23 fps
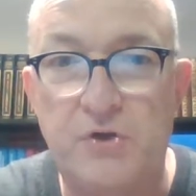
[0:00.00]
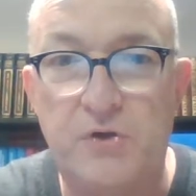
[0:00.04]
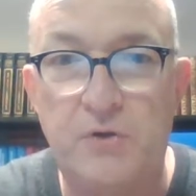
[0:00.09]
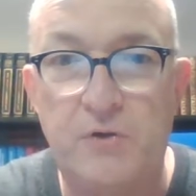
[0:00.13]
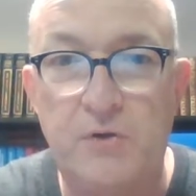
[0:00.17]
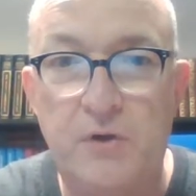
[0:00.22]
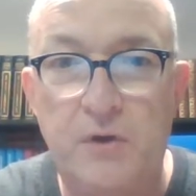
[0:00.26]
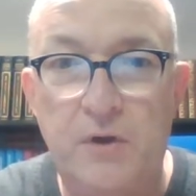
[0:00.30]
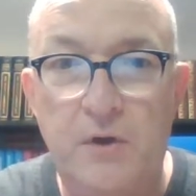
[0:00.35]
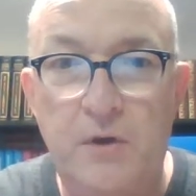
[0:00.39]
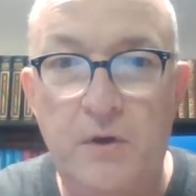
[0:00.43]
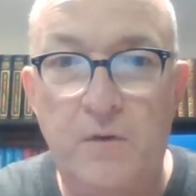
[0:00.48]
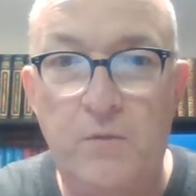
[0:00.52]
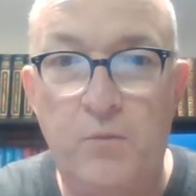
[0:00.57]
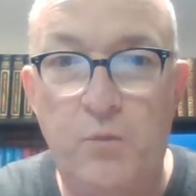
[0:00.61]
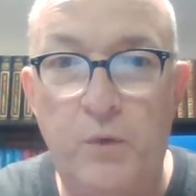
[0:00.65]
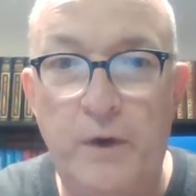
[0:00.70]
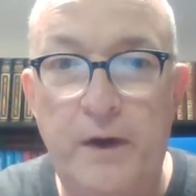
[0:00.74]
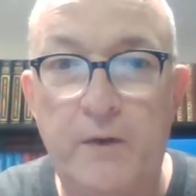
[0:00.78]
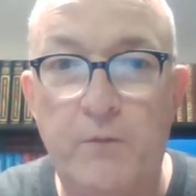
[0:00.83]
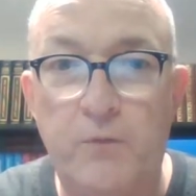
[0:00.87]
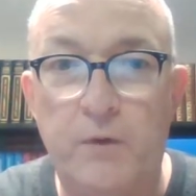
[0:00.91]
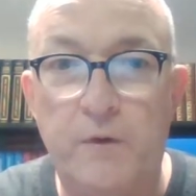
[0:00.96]
are
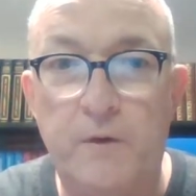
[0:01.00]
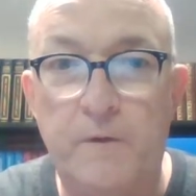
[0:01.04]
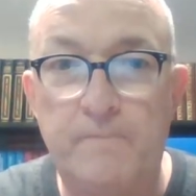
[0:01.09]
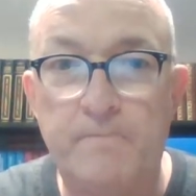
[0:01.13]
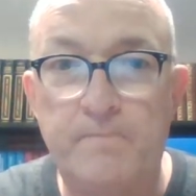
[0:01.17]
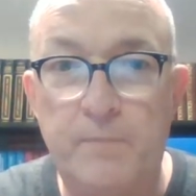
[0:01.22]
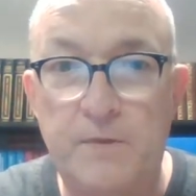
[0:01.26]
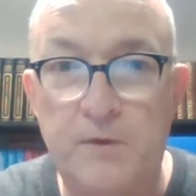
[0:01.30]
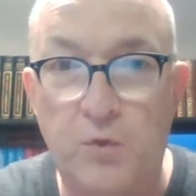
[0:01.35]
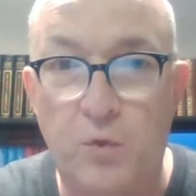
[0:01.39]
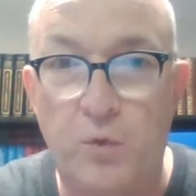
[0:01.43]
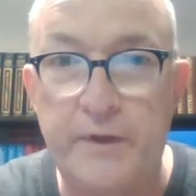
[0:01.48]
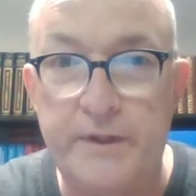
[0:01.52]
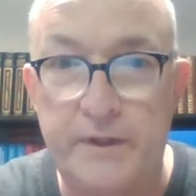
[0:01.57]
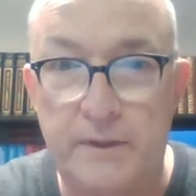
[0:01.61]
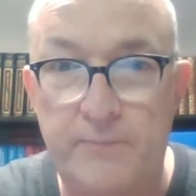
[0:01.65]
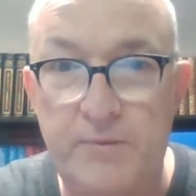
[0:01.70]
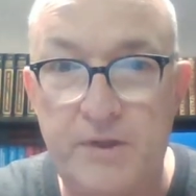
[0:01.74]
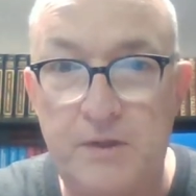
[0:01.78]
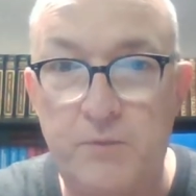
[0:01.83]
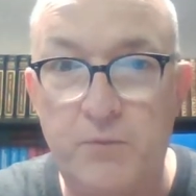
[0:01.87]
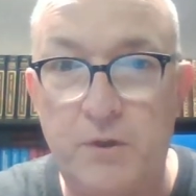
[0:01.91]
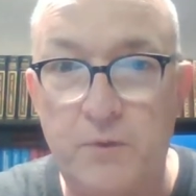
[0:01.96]
where we're going to
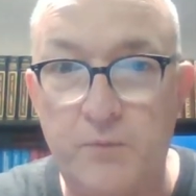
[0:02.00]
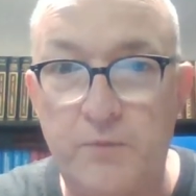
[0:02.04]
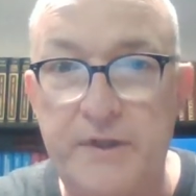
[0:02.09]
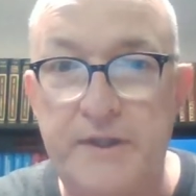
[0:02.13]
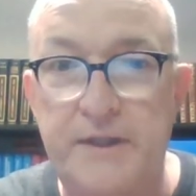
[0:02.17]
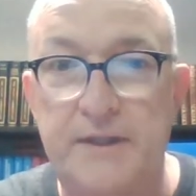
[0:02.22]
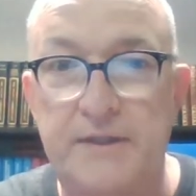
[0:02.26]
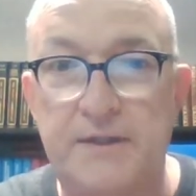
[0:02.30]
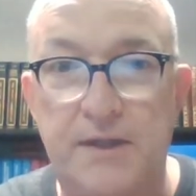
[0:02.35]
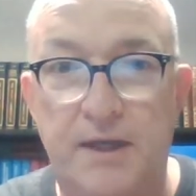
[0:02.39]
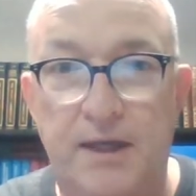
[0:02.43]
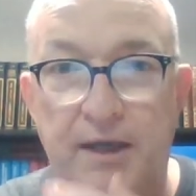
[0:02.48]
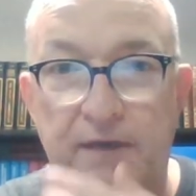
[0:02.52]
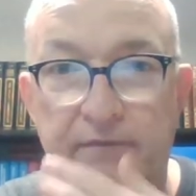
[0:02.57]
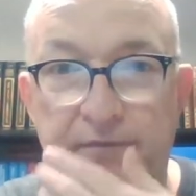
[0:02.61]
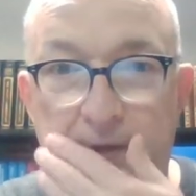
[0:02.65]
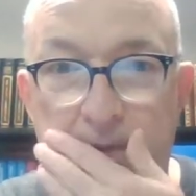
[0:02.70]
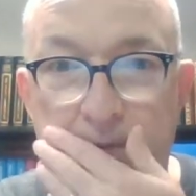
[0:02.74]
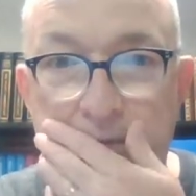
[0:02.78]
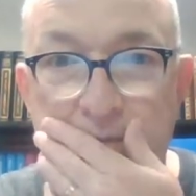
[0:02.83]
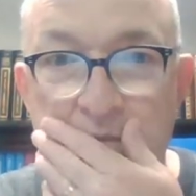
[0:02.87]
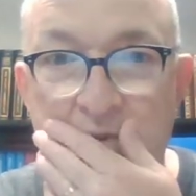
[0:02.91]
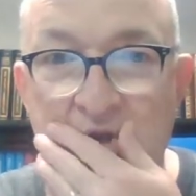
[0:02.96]
be when we get to heaven.